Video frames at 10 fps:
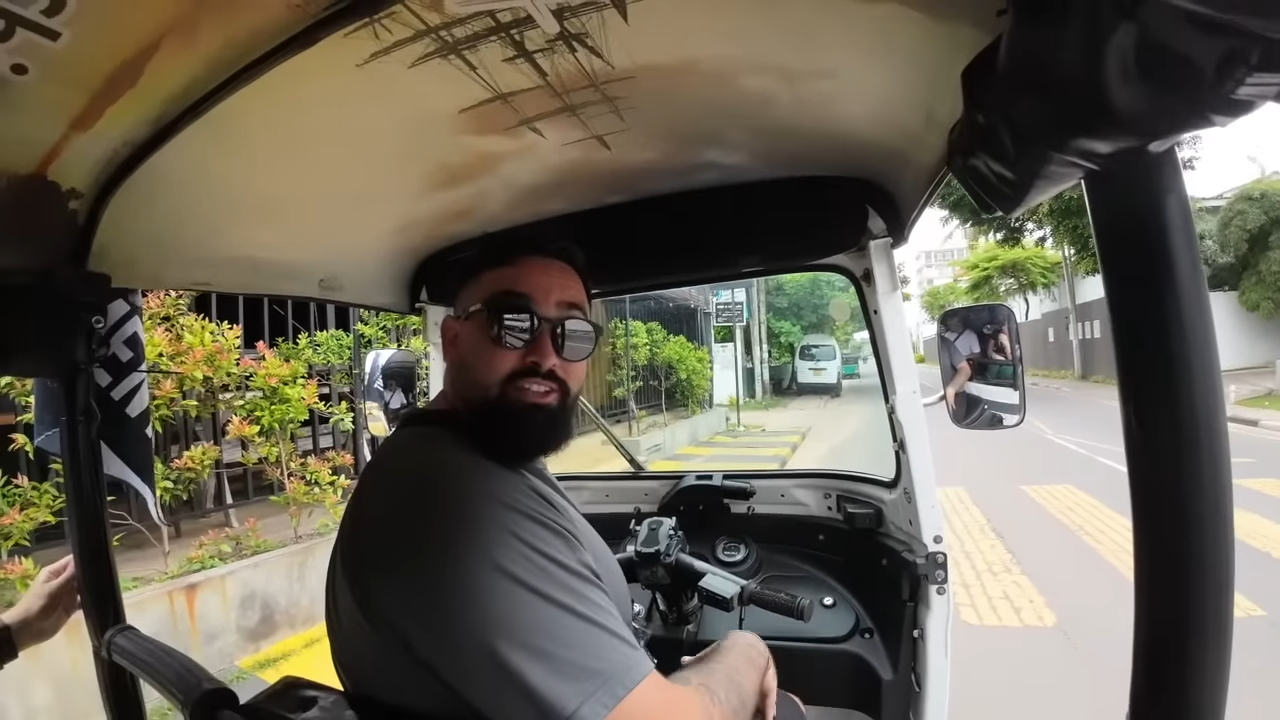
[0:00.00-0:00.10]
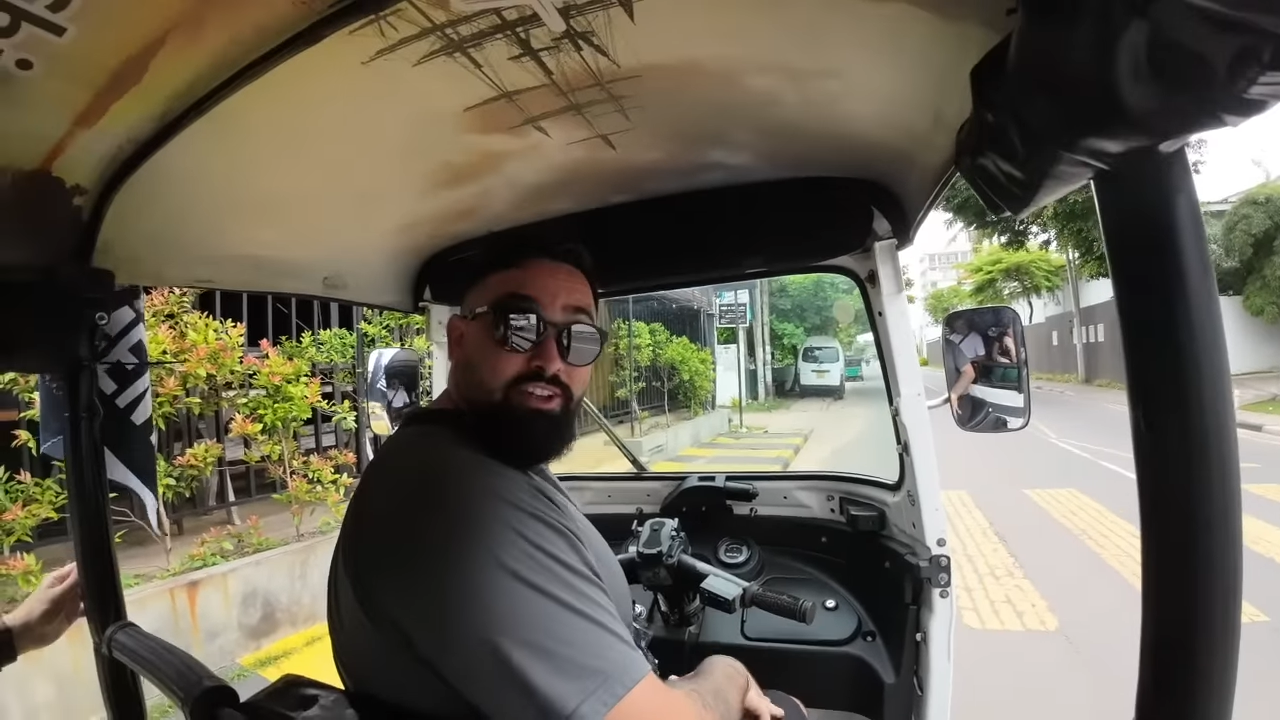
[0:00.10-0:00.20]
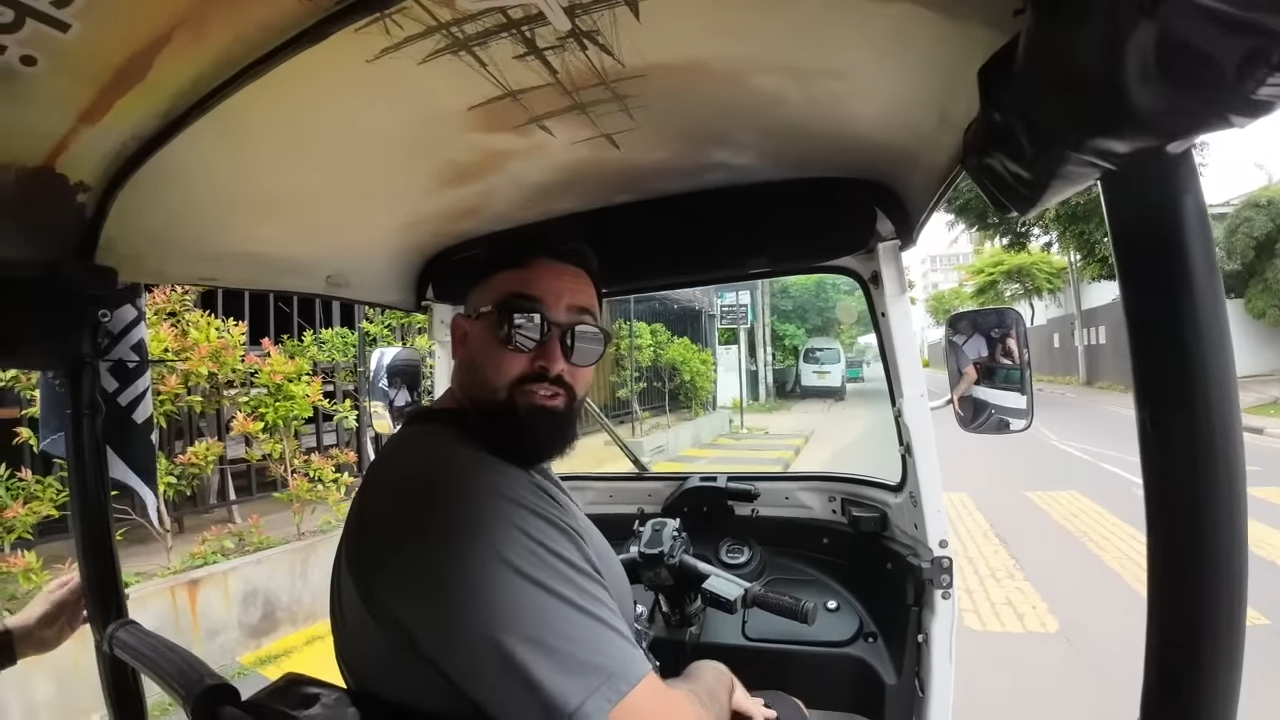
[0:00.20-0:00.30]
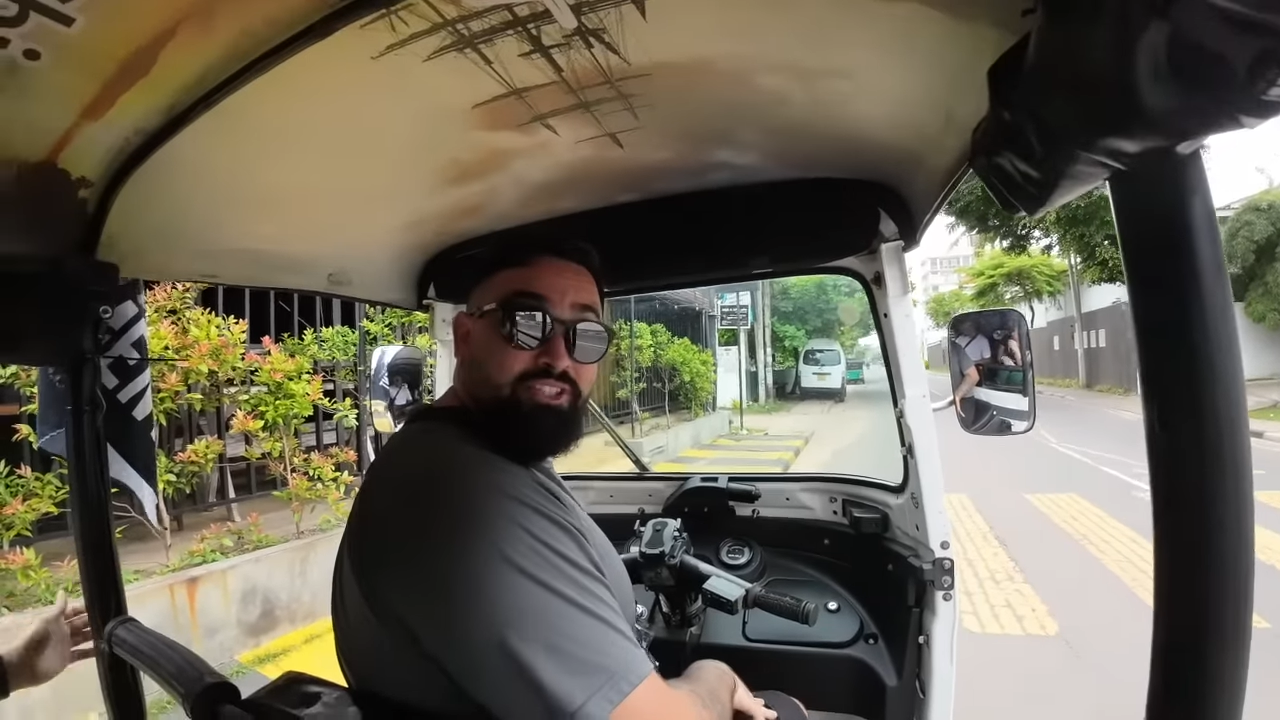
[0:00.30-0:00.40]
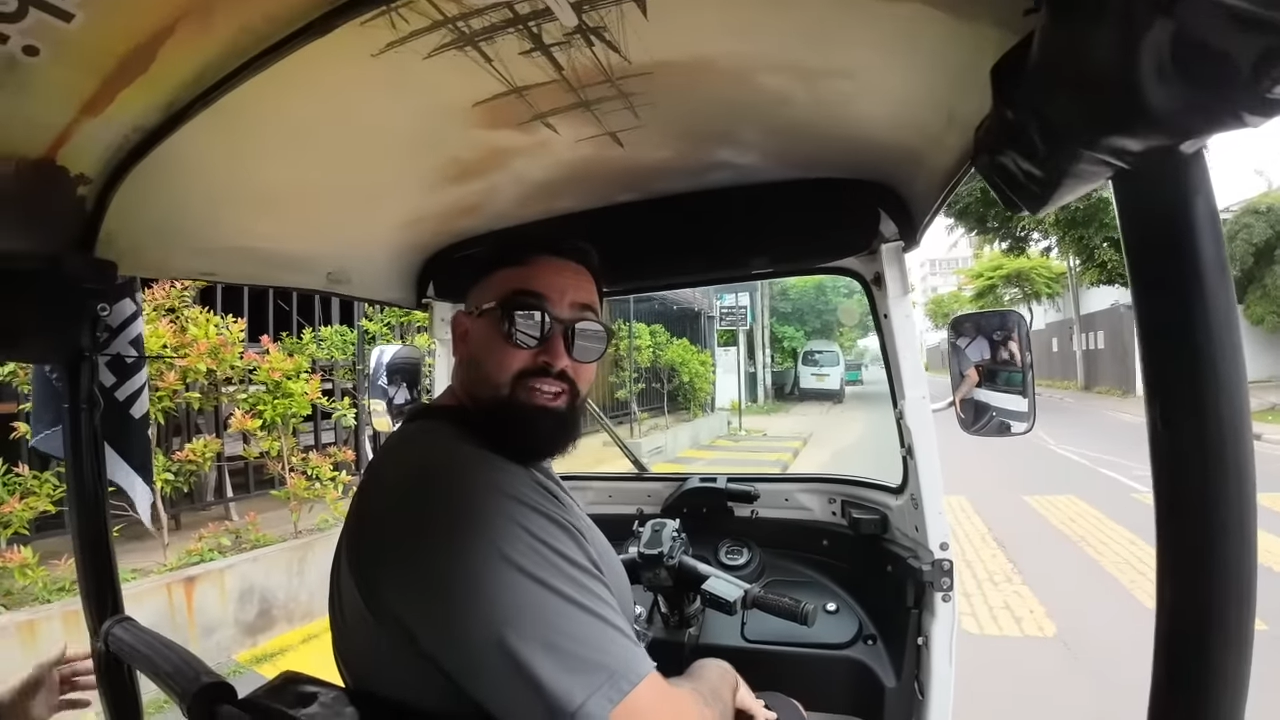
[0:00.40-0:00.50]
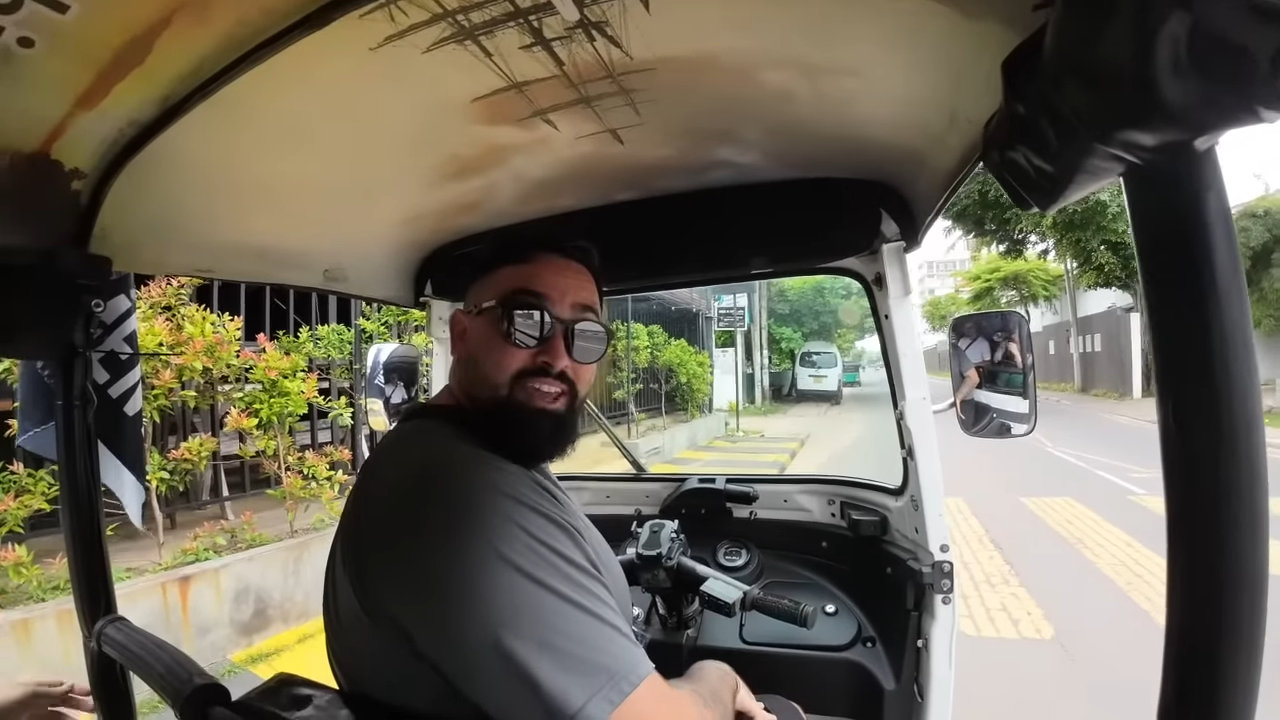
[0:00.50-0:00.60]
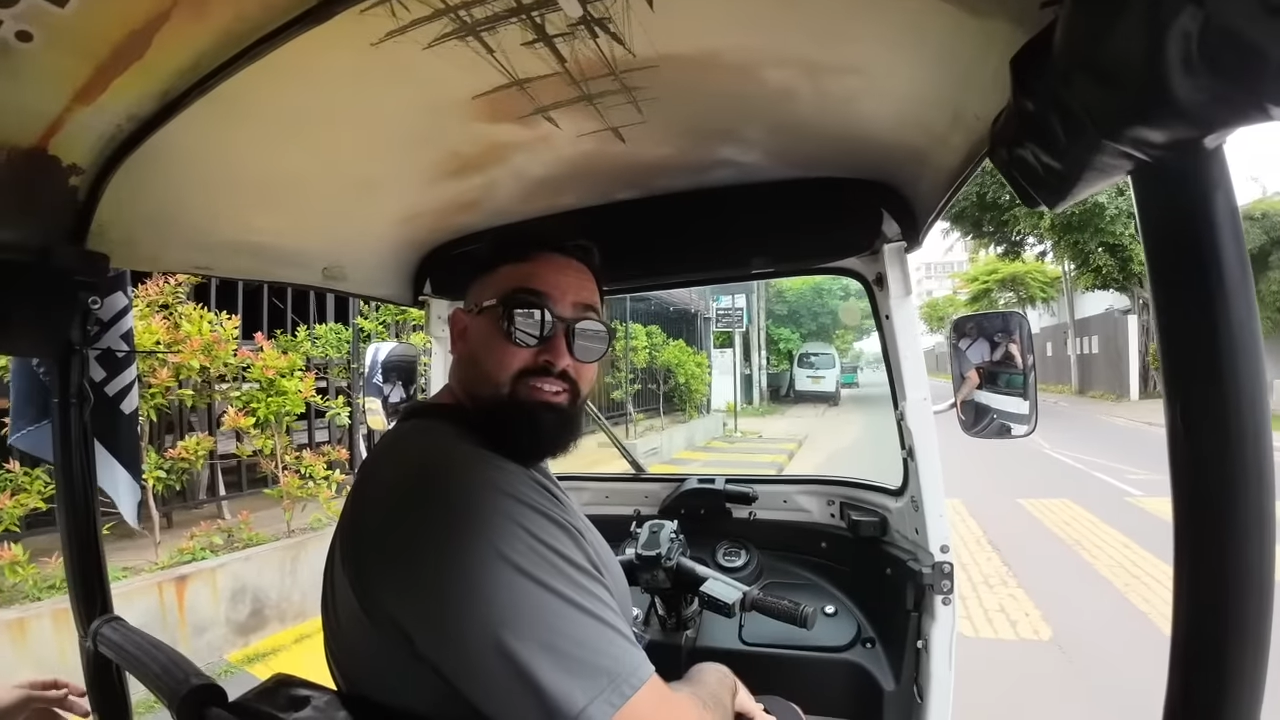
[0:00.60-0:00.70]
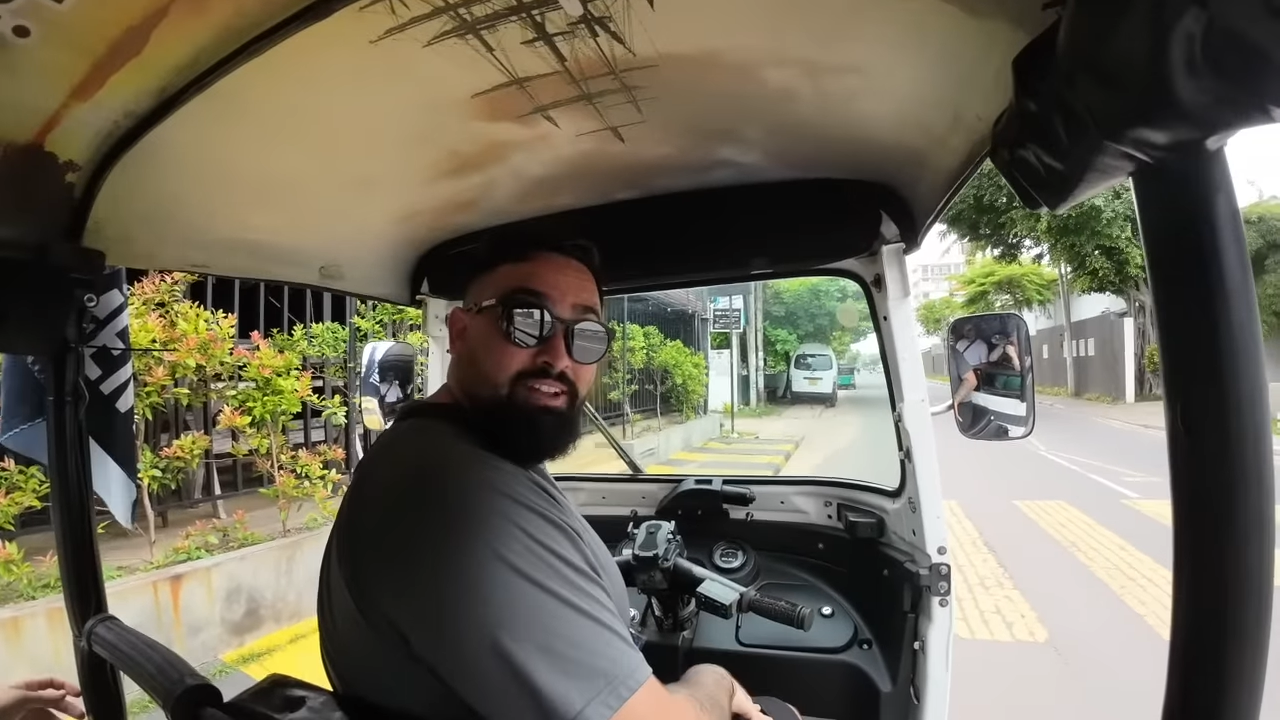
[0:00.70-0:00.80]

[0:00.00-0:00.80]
go today?